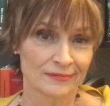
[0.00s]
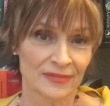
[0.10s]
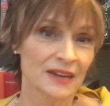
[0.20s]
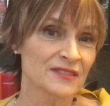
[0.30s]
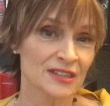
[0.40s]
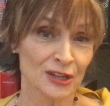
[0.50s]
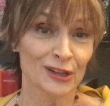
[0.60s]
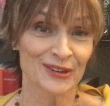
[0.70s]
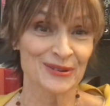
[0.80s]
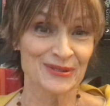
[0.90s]
gives us
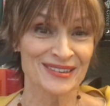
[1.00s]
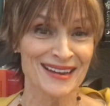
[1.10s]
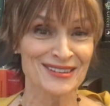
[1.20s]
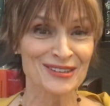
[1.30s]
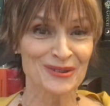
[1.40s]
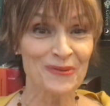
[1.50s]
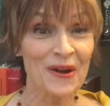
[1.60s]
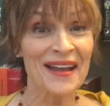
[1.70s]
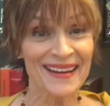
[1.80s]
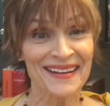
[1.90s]
clues as to
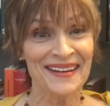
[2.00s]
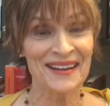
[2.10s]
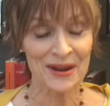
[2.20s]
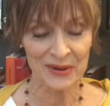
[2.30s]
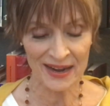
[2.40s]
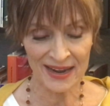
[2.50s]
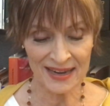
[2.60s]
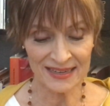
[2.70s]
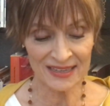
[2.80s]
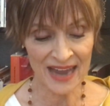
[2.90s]
what, you know,
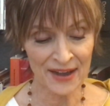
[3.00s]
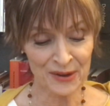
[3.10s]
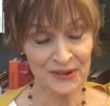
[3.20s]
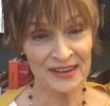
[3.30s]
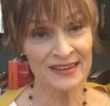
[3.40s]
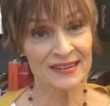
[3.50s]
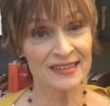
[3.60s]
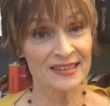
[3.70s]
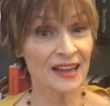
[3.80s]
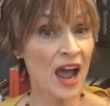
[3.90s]
Saturn
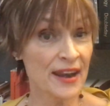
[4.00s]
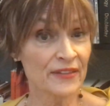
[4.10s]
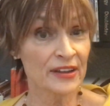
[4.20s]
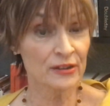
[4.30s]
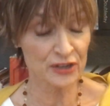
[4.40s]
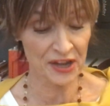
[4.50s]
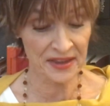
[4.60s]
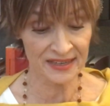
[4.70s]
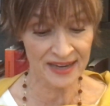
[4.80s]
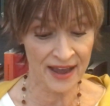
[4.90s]
is, the kind of energy
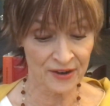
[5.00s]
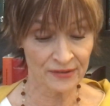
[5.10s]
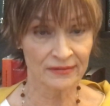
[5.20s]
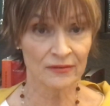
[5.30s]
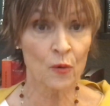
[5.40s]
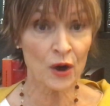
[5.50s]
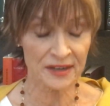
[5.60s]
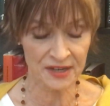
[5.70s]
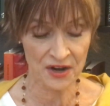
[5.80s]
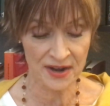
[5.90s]
that Saturn
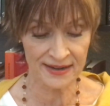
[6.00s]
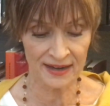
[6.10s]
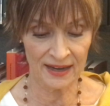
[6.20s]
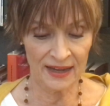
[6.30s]
works on.